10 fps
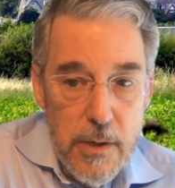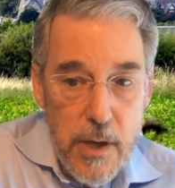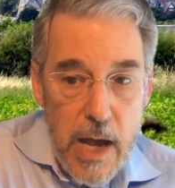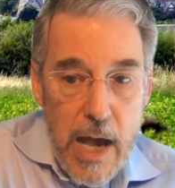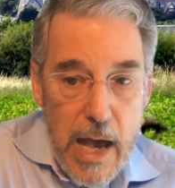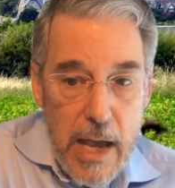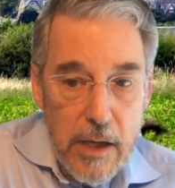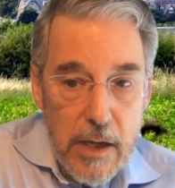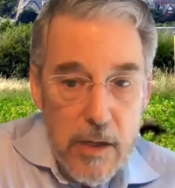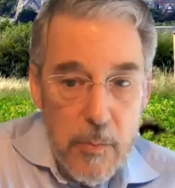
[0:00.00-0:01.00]
high
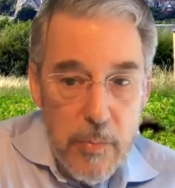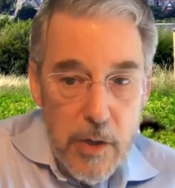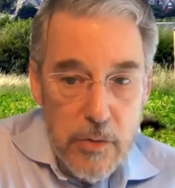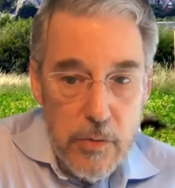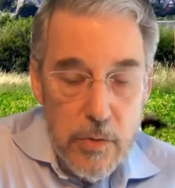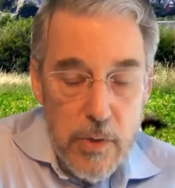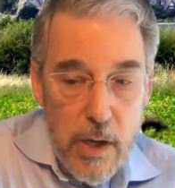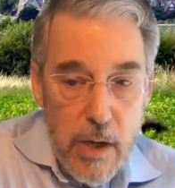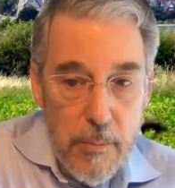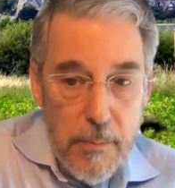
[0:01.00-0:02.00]
compared to
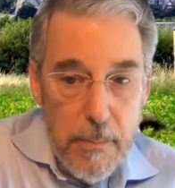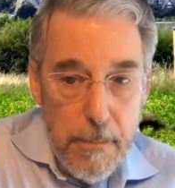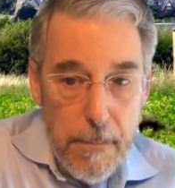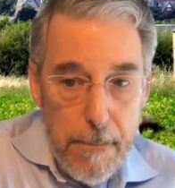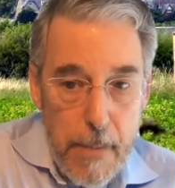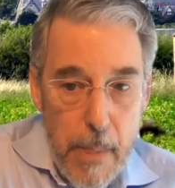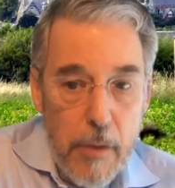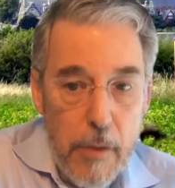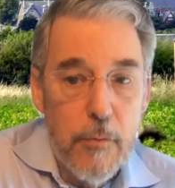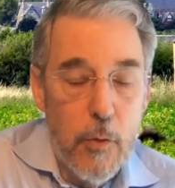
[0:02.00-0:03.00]

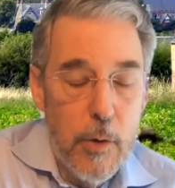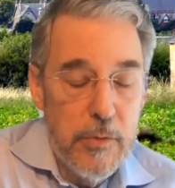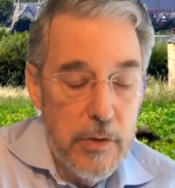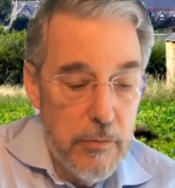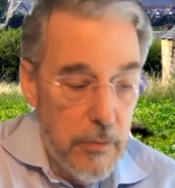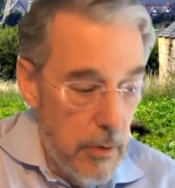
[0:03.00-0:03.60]
other forms of